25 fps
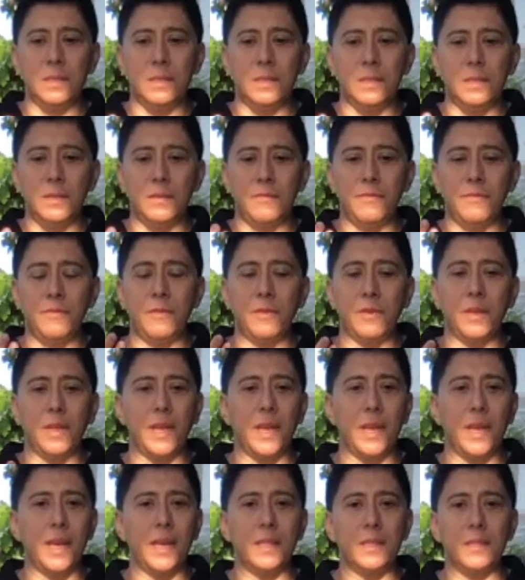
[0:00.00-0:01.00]

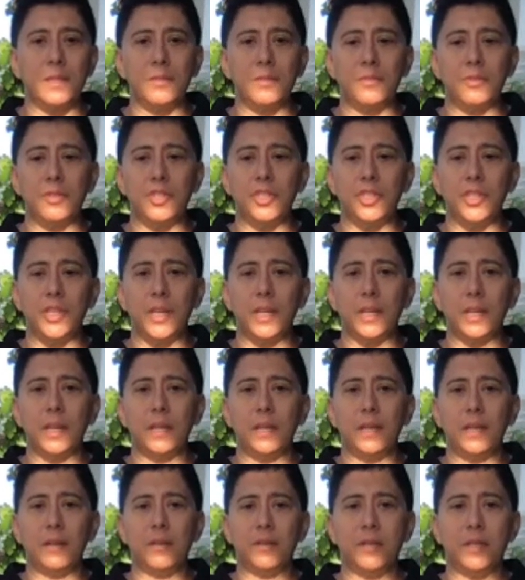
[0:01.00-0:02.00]
forget to check
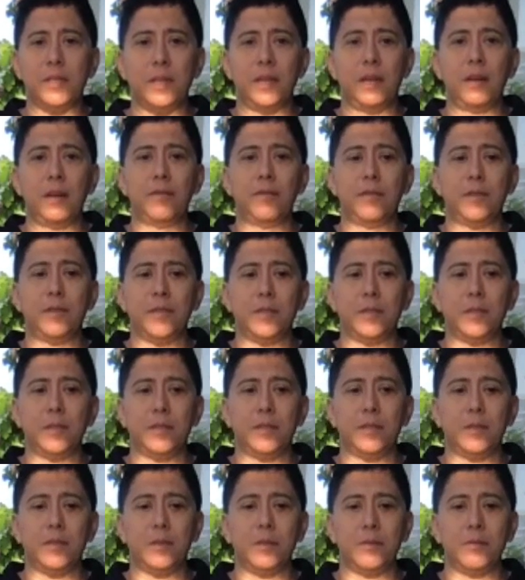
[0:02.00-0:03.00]
in ourselves,
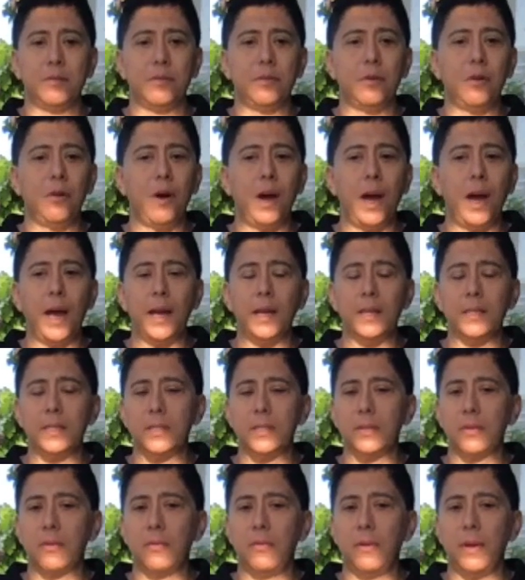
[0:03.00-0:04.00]
to not
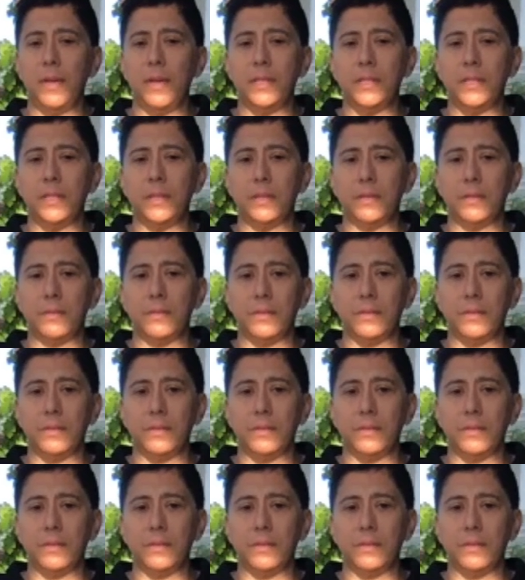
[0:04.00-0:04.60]
ask questions.